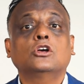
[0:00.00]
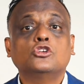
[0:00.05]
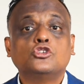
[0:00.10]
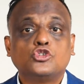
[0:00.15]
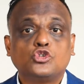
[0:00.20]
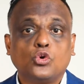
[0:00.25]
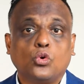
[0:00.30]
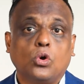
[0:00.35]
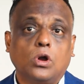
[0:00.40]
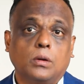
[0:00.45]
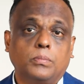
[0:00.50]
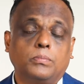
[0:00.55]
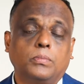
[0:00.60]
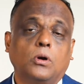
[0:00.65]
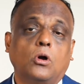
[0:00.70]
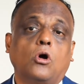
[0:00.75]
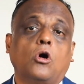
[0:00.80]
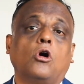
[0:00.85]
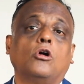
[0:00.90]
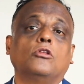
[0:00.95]
show up
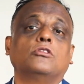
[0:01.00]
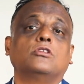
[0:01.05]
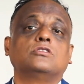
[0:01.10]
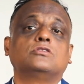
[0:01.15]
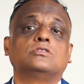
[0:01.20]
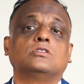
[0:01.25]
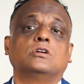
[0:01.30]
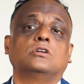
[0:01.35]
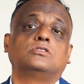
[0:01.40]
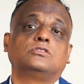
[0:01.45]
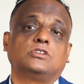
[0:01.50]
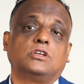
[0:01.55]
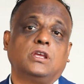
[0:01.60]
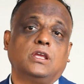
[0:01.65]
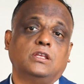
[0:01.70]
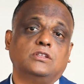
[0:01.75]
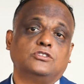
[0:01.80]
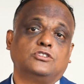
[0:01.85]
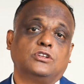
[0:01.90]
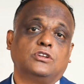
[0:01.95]
on the search
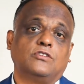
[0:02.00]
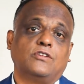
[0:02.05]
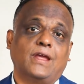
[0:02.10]
engine